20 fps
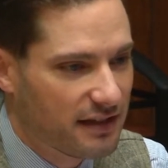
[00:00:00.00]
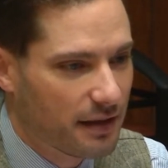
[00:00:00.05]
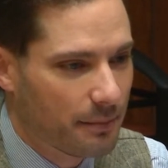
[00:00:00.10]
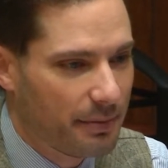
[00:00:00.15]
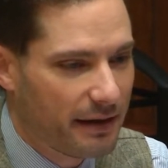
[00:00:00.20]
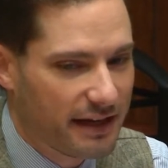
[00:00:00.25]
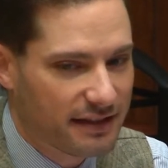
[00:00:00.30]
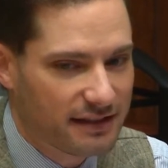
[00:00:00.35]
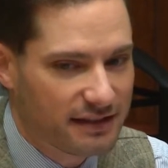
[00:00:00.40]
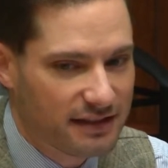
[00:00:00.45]
The
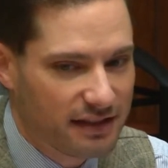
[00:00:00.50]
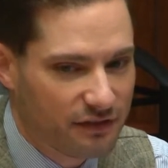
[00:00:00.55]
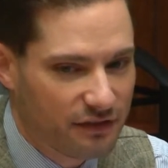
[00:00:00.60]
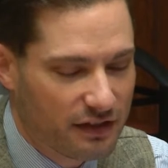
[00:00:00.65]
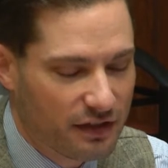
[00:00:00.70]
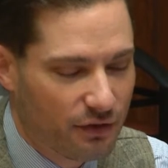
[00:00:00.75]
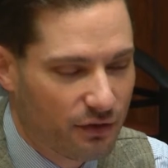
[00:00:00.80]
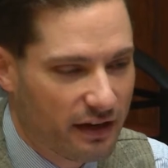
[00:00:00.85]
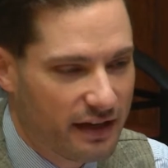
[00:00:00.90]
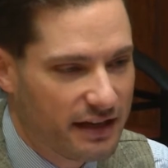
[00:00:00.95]

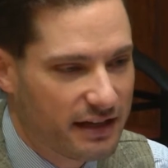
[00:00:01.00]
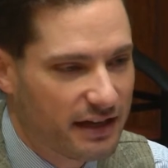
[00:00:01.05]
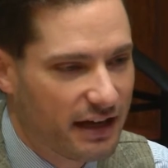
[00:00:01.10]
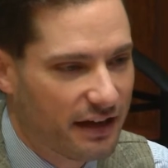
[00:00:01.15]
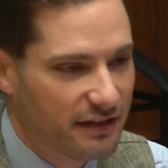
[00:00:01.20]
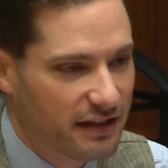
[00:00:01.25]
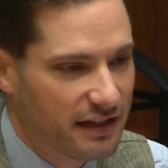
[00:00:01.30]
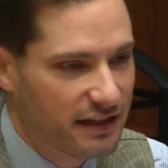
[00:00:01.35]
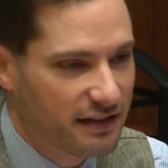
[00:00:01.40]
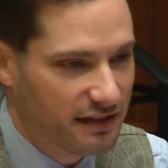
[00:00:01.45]
positivity rate
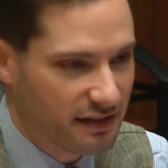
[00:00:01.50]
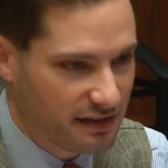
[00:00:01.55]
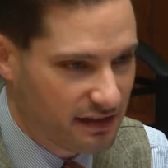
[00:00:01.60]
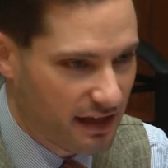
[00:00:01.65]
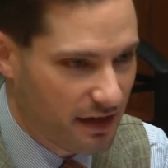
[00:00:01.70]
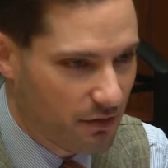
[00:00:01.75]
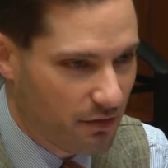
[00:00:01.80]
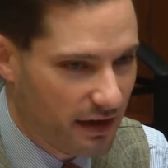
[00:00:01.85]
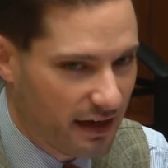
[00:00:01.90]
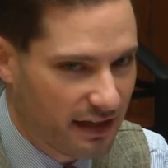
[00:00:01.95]
in the
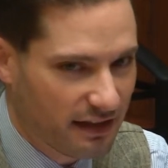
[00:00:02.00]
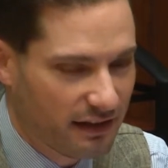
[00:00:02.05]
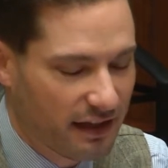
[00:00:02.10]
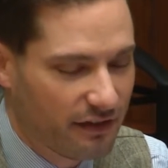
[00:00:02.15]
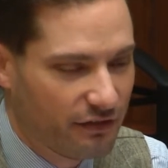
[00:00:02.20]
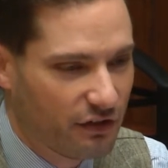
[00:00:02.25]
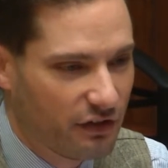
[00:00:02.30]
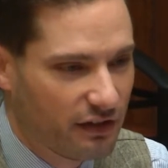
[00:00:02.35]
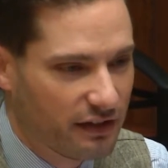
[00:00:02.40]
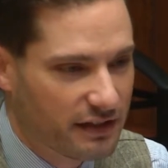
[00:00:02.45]
statewide
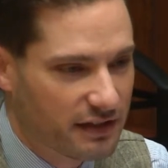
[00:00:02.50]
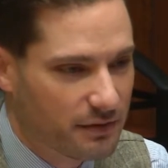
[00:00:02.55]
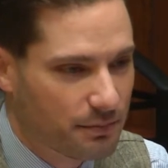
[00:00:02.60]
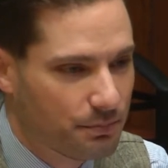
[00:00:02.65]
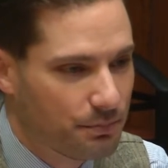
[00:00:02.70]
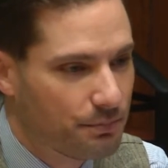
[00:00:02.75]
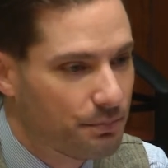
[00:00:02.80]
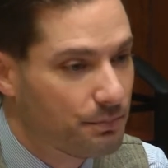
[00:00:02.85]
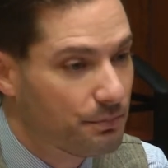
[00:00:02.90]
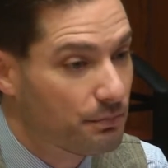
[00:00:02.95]
level is
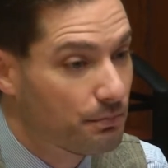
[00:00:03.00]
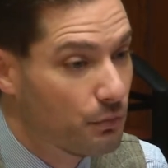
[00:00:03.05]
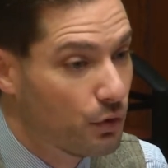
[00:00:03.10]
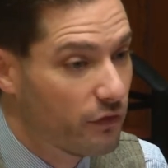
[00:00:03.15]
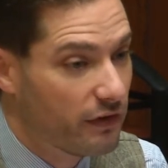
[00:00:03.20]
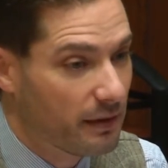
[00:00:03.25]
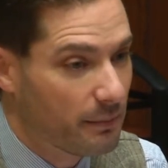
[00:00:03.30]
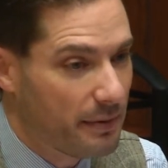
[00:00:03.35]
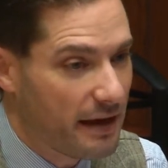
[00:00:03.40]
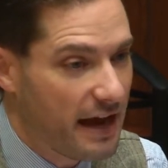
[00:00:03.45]

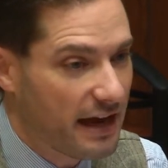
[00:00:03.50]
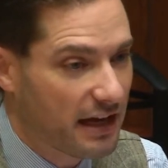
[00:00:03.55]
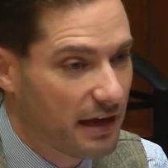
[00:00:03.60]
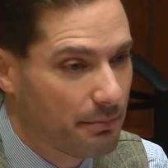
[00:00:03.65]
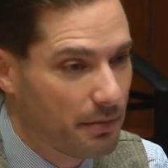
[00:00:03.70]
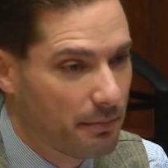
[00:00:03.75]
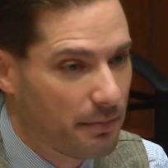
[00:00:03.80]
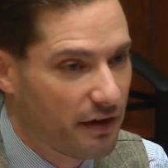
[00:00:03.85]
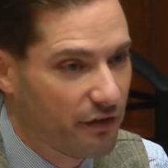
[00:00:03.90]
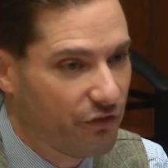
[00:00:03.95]
moving back
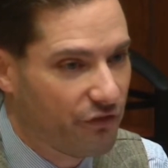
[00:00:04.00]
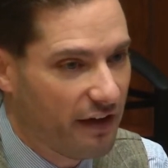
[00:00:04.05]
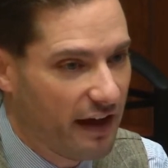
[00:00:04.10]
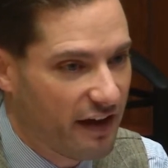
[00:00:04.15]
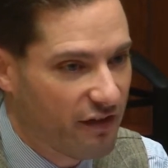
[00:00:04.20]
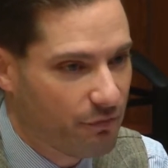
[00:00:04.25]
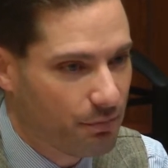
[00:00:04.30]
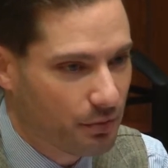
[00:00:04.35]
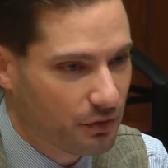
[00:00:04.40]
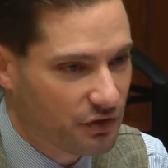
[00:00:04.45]
up above
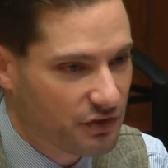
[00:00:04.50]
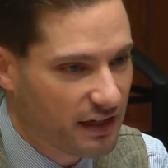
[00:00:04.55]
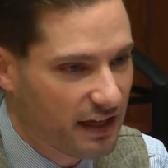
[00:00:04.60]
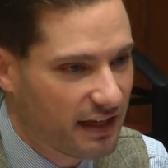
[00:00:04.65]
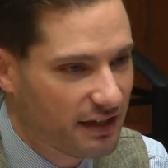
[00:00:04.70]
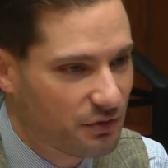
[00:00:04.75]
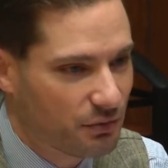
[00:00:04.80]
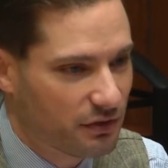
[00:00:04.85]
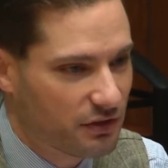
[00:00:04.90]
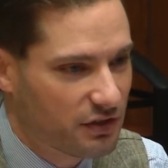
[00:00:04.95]

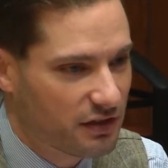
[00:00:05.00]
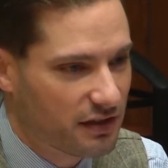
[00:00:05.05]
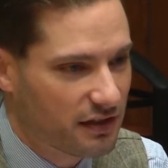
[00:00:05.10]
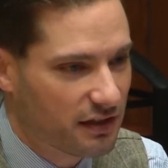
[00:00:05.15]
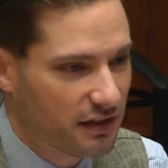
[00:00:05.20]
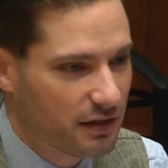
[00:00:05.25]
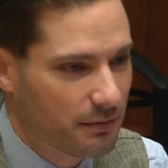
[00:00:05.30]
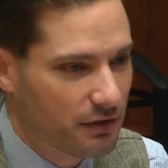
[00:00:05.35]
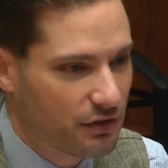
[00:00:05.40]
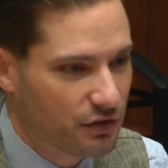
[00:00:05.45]
5%, which
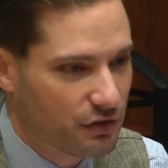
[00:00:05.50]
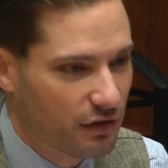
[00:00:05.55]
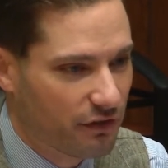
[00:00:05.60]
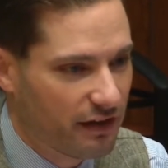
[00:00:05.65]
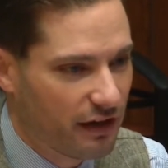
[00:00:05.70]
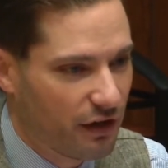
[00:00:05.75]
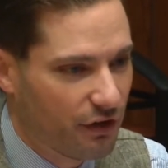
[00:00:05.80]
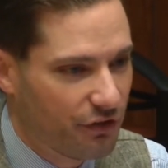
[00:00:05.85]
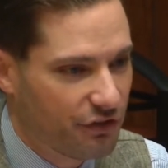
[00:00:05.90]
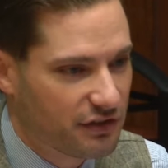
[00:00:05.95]
the Commissioner of
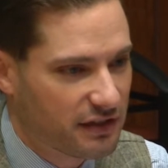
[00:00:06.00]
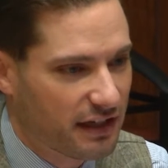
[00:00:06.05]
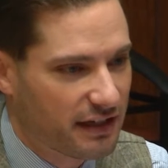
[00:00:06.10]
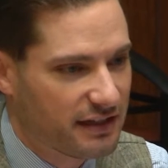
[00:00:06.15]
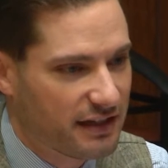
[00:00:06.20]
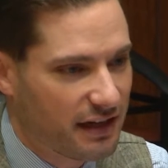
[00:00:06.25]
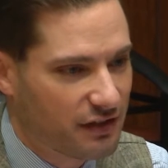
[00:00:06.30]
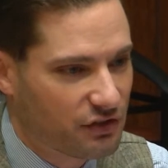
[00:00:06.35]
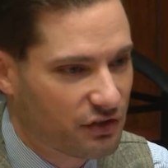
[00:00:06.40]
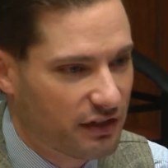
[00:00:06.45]
Health
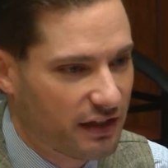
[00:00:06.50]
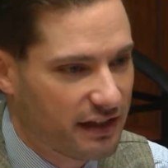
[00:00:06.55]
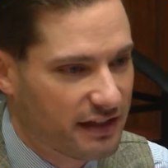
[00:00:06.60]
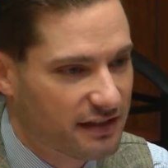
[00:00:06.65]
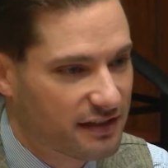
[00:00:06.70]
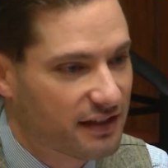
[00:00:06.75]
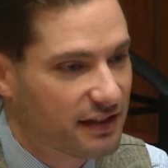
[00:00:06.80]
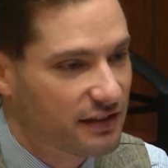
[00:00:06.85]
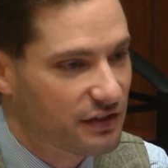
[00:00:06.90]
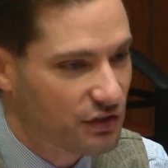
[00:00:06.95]
said yesterday
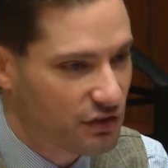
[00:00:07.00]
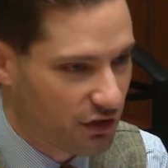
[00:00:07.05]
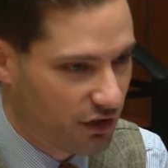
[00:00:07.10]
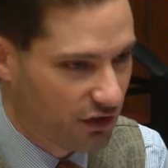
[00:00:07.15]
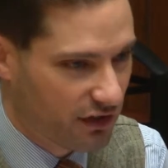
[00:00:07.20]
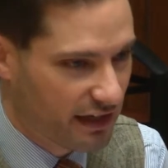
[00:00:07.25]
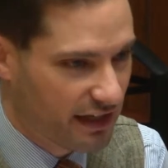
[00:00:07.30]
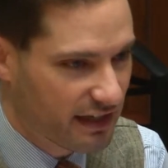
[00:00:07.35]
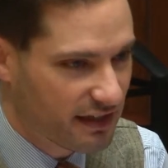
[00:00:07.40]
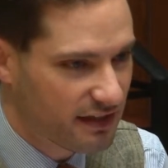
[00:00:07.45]
is
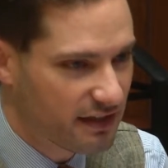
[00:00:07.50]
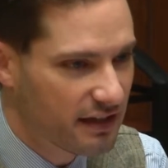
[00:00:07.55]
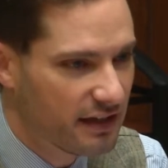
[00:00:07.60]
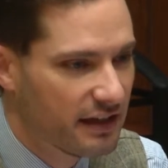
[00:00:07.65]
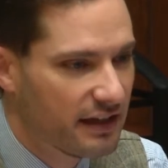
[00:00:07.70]
concerning.